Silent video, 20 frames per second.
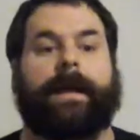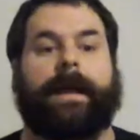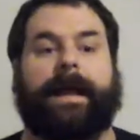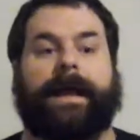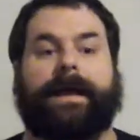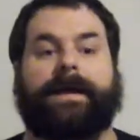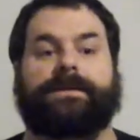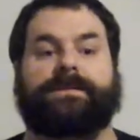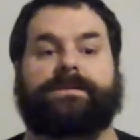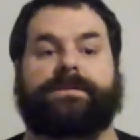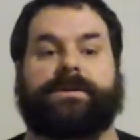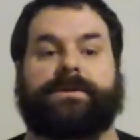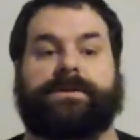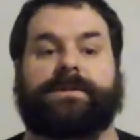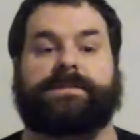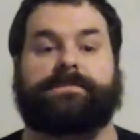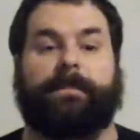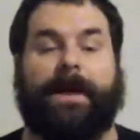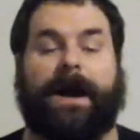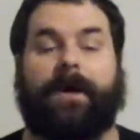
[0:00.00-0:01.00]
and there
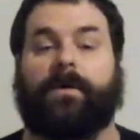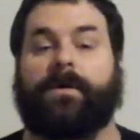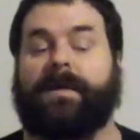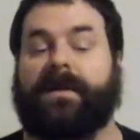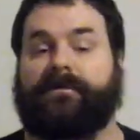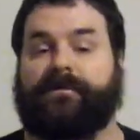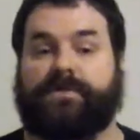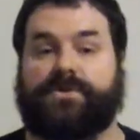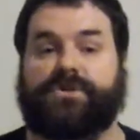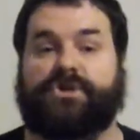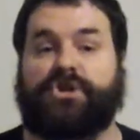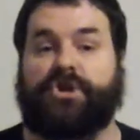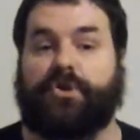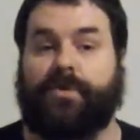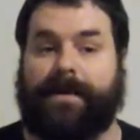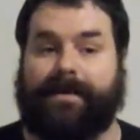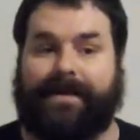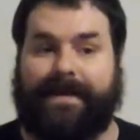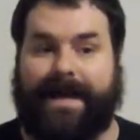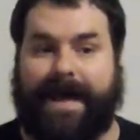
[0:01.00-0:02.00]
is power level
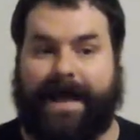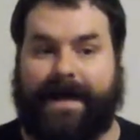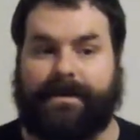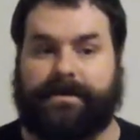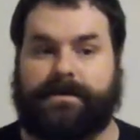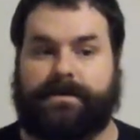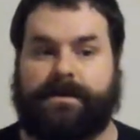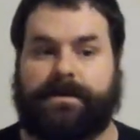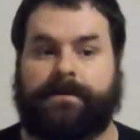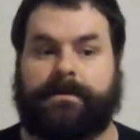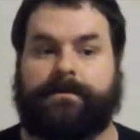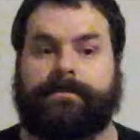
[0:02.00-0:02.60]
2 at the end.